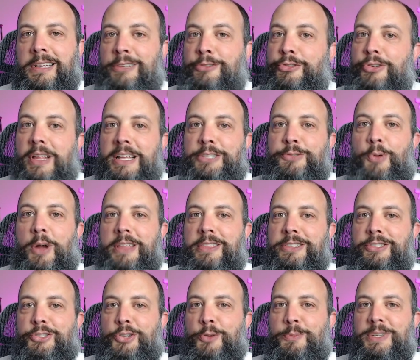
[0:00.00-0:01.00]
So that's why
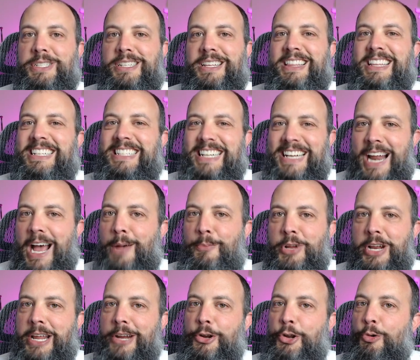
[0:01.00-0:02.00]
this term is in the
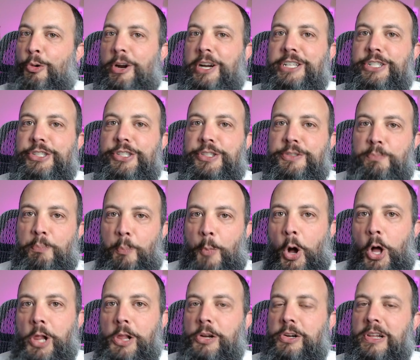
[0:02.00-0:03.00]
denominator. You want a
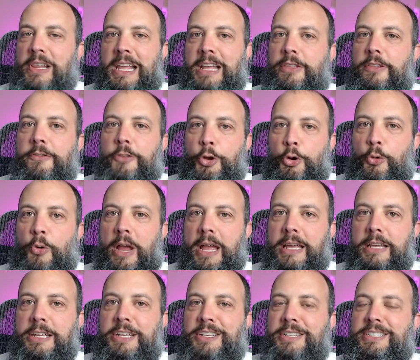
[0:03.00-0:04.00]
smaller length of the
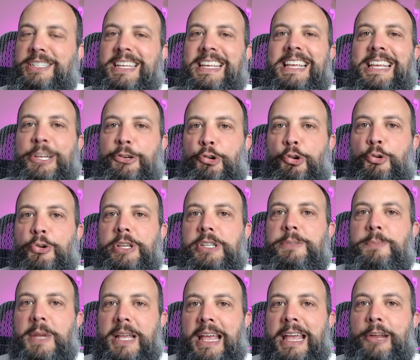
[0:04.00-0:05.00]
crank to
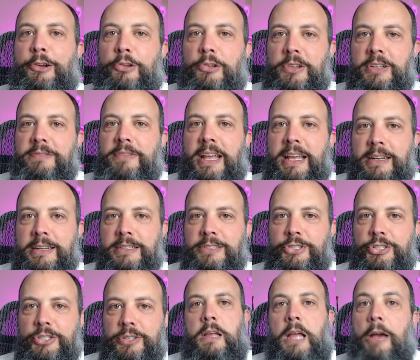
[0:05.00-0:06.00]
increase mechanical
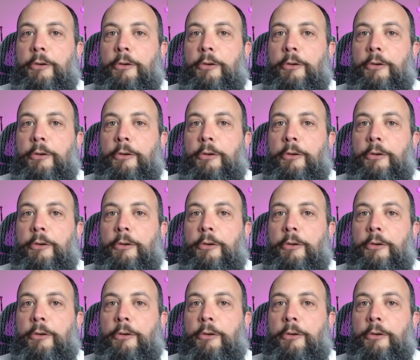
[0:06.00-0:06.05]
advantage.